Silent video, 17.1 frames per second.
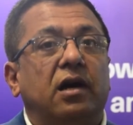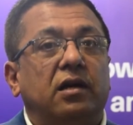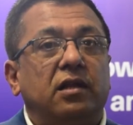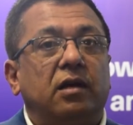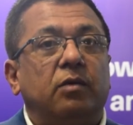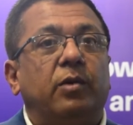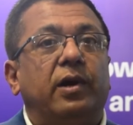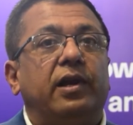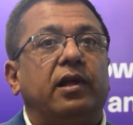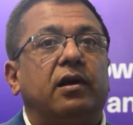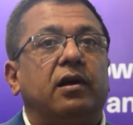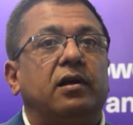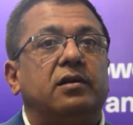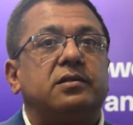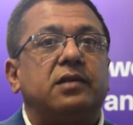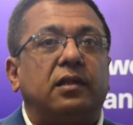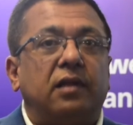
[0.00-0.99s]
other
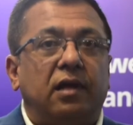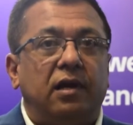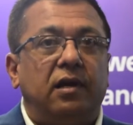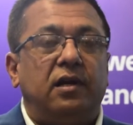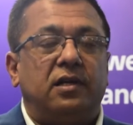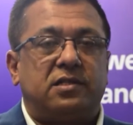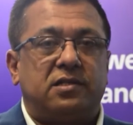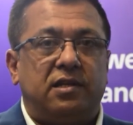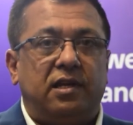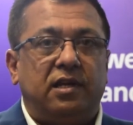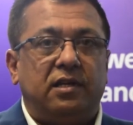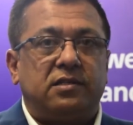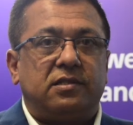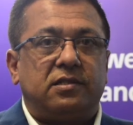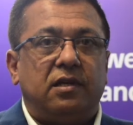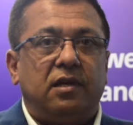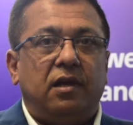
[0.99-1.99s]
verticals, other
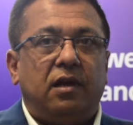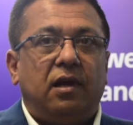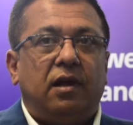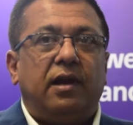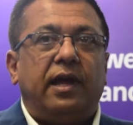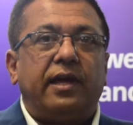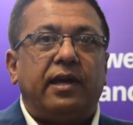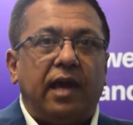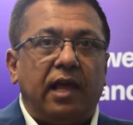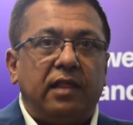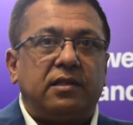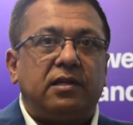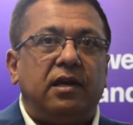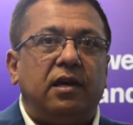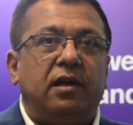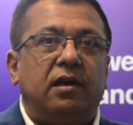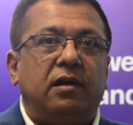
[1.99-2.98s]
industries like
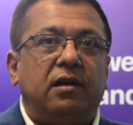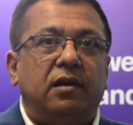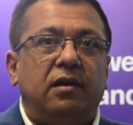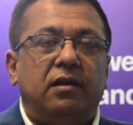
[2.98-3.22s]
healthcare,